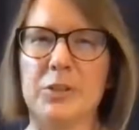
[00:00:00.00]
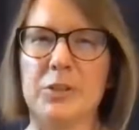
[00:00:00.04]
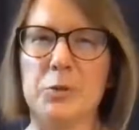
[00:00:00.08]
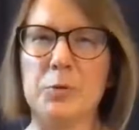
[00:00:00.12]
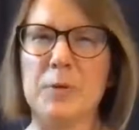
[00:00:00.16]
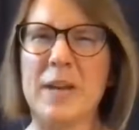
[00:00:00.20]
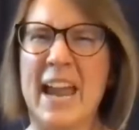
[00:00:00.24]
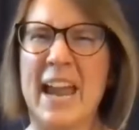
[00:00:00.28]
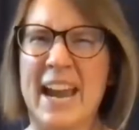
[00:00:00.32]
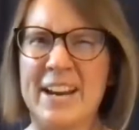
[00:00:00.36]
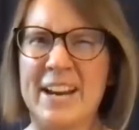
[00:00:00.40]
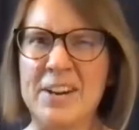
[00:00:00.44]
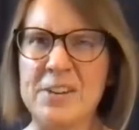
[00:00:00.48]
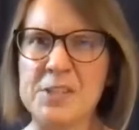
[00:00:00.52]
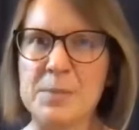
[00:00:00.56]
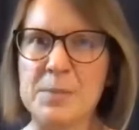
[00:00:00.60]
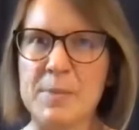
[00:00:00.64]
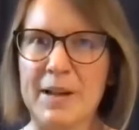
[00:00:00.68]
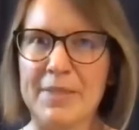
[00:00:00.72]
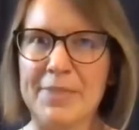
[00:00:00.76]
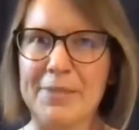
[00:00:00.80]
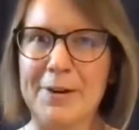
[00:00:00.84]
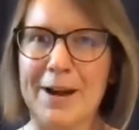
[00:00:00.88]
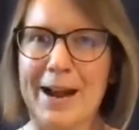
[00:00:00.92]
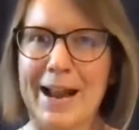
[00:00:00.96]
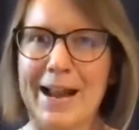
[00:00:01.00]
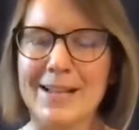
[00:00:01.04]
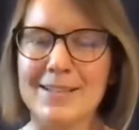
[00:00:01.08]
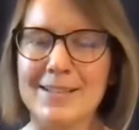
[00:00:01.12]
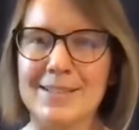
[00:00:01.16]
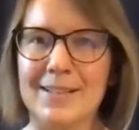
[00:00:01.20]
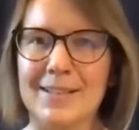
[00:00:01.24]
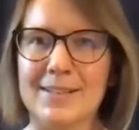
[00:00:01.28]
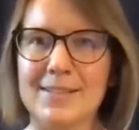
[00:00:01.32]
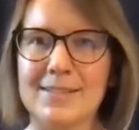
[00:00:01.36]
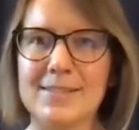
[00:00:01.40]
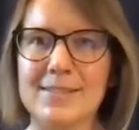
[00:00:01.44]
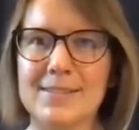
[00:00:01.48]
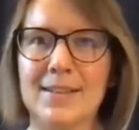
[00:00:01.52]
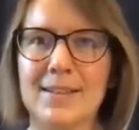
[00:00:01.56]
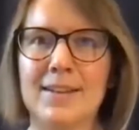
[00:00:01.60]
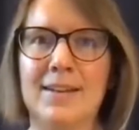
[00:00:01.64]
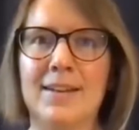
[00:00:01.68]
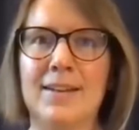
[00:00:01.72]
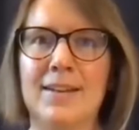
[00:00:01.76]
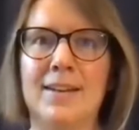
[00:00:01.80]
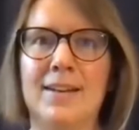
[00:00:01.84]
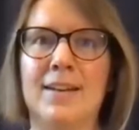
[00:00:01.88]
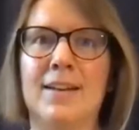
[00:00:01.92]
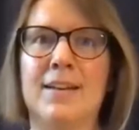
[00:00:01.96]
Who cares about their assets?
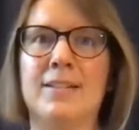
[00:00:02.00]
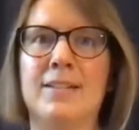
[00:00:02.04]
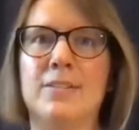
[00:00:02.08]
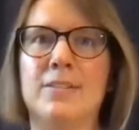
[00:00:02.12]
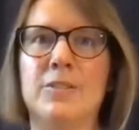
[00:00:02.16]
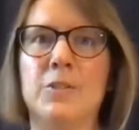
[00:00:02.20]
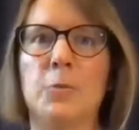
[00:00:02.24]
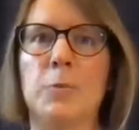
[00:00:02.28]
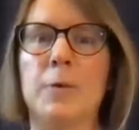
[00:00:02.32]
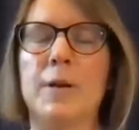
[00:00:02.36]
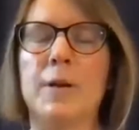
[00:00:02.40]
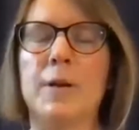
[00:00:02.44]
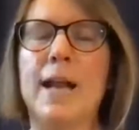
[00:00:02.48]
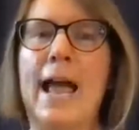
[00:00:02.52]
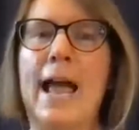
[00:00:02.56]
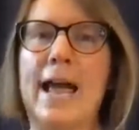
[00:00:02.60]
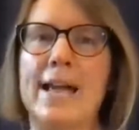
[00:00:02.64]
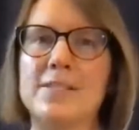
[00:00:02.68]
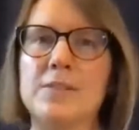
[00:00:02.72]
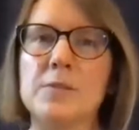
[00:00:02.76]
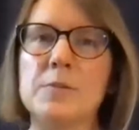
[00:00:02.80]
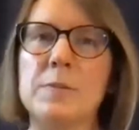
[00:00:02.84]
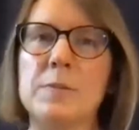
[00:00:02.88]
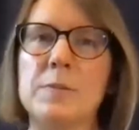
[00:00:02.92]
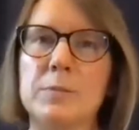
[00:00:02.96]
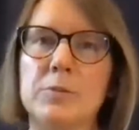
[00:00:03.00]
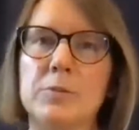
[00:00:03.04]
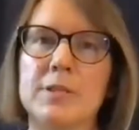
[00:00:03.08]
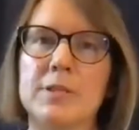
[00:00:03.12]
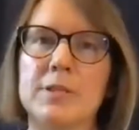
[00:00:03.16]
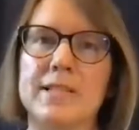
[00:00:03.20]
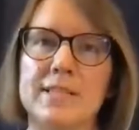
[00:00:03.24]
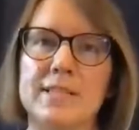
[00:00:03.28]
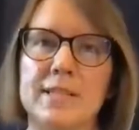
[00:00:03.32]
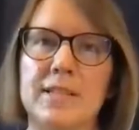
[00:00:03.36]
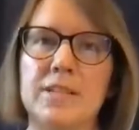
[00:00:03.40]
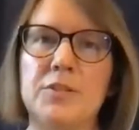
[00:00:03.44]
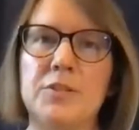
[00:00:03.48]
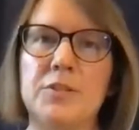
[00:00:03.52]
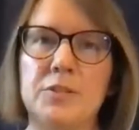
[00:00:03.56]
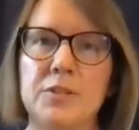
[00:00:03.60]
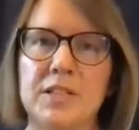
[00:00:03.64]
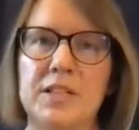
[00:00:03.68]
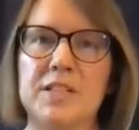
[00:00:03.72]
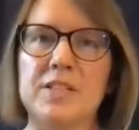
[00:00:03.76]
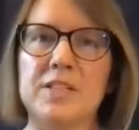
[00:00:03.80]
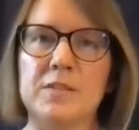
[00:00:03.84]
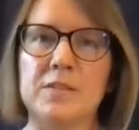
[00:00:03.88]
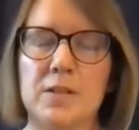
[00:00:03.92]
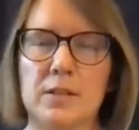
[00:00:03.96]
And you want to ask those people to continue
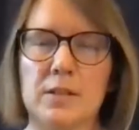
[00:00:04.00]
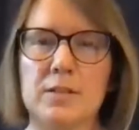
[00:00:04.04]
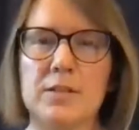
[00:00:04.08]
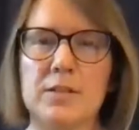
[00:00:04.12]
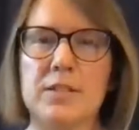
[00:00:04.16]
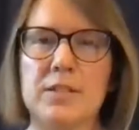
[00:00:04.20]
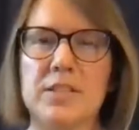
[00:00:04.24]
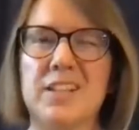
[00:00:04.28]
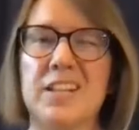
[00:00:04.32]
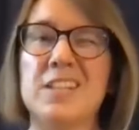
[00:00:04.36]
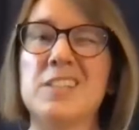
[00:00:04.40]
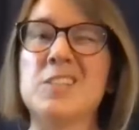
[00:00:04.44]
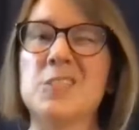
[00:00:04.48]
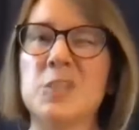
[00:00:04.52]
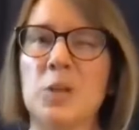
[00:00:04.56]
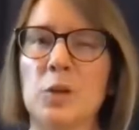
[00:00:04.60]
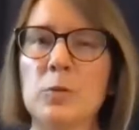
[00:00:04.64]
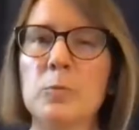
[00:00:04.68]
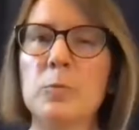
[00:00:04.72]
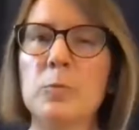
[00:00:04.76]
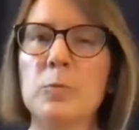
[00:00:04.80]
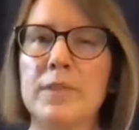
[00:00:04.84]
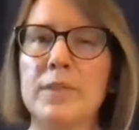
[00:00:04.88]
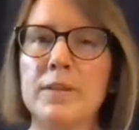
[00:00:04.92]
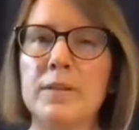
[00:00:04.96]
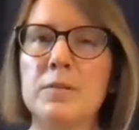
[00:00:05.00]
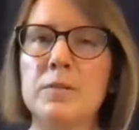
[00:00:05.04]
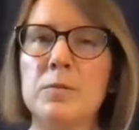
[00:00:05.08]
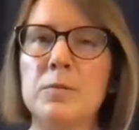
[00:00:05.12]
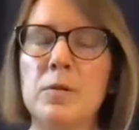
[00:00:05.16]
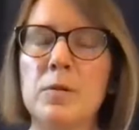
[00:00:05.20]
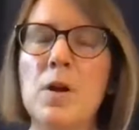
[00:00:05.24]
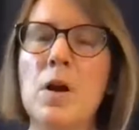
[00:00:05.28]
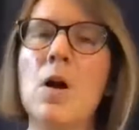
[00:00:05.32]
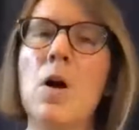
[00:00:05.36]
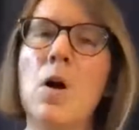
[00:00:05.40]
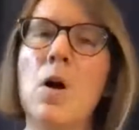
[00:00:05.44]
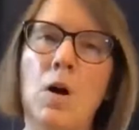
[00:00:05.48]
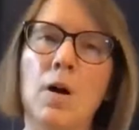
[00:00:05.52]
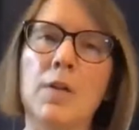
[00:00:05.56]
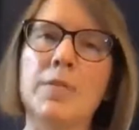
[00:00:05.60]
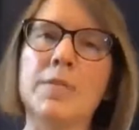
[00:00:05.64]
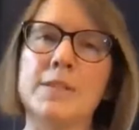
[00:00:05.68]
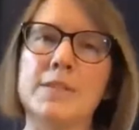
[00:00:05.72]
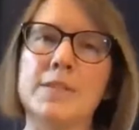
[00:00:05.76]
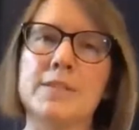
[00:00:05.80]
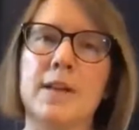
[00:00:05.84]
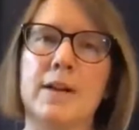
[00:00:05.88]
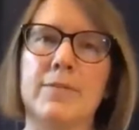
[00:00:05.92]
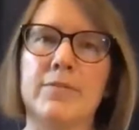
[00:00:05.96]
to consult with you on
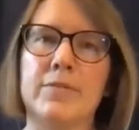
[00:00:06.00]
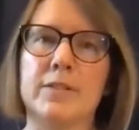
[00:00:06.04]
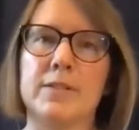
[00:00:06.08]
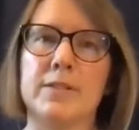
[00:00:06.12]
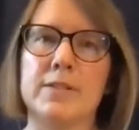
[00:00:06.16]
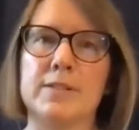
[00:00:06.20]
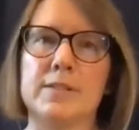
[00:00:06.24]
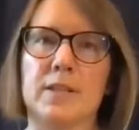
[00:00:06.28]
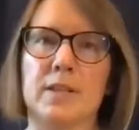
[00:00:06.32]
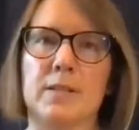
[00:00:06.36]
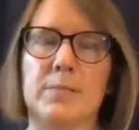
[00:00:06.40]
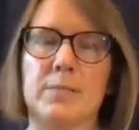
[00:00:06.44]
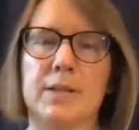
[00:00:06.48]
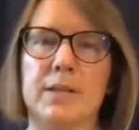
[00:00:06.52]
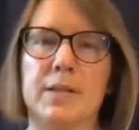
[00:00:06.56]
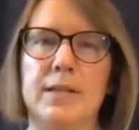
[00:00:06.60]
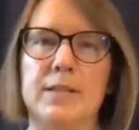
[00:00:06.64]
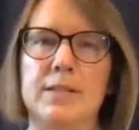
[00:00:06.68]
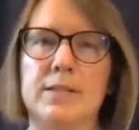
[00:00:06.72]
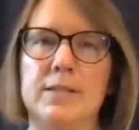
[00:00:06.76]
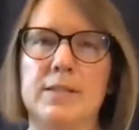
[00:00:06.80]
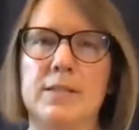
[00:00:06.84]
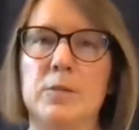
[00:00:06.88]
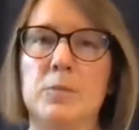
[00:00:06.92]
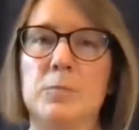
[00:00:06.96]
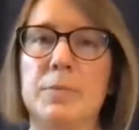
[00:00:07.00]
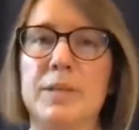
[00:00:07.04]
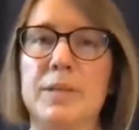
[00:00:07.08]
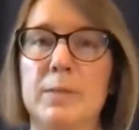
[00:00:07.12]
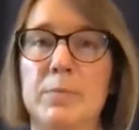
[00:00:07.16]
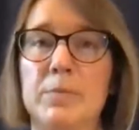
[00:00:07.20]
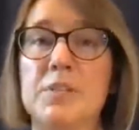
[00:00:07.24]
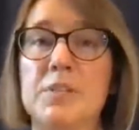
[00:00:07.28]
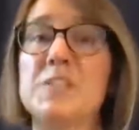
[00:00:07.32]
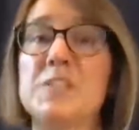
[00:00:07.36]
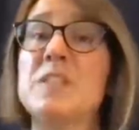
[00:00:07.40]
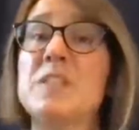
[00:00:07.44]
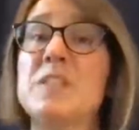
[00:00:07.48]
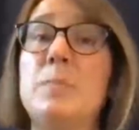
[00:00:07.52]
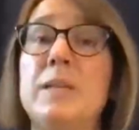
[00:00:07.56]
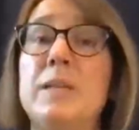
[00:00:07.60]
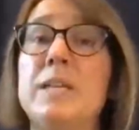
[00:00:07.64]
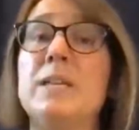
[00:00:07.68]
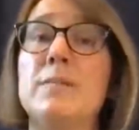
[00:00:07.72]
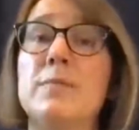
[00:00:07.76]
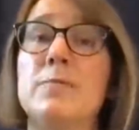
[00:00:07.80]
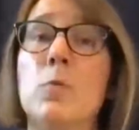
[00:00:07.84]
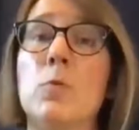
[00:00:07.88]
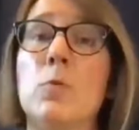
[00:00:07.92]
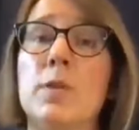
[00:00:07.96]
this governance committee to be able to speak
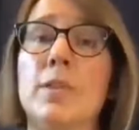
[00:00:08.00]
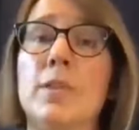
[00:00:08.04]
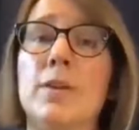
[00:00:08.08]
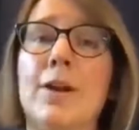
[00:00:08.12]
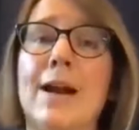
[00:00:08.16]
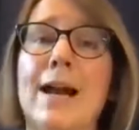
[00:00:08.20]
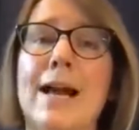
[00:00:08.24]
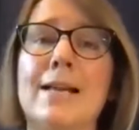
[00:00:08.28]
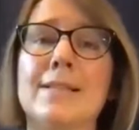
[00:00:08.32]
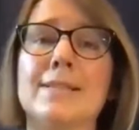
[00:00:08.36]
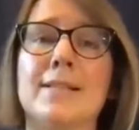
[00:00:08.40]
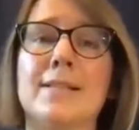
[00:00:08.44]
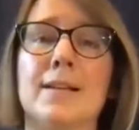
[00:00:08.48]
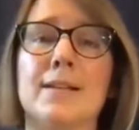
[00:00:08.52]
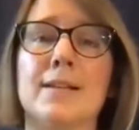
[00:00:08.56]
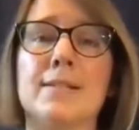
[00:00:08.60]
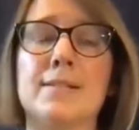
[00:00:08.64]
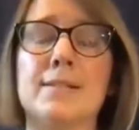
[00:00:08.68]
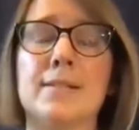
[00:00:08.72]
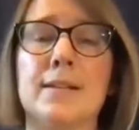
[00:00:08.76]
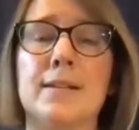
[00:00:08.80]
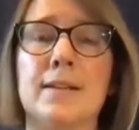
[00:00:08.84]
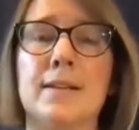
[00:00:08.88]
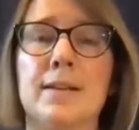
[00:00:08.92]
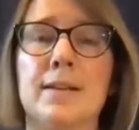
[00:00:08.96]
for their assets.